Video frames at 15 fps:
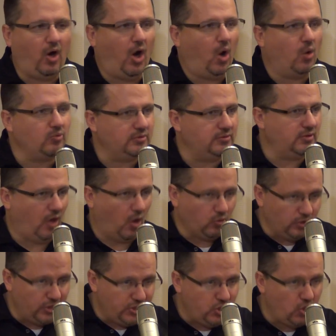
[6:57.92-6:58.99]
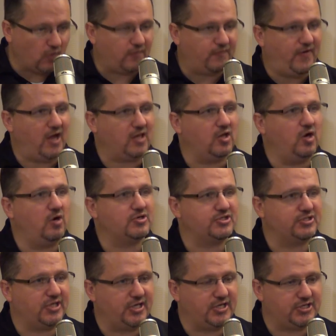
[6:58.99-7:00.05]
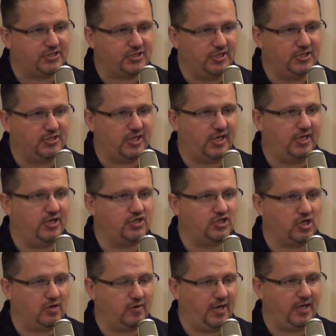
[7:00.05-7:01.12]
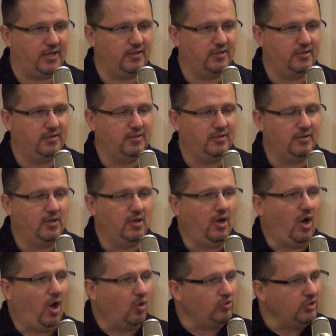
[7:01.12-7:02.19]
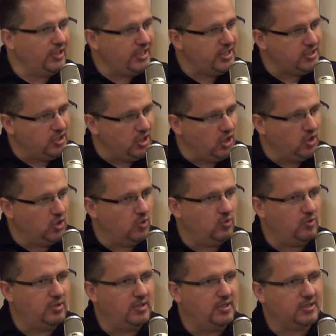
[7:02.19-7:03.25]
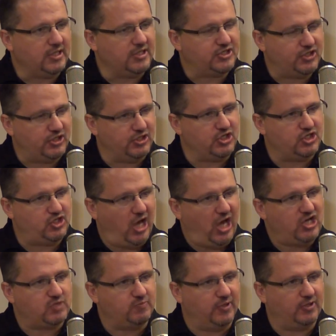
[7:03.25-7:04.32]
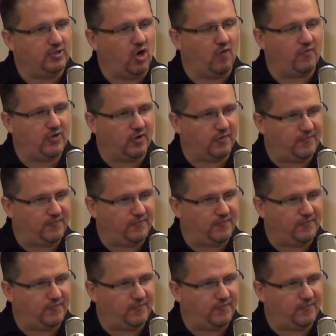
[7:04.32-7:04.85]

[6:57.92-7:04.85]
Only your fellow citizens in a jury. Only you can sit in judgment over your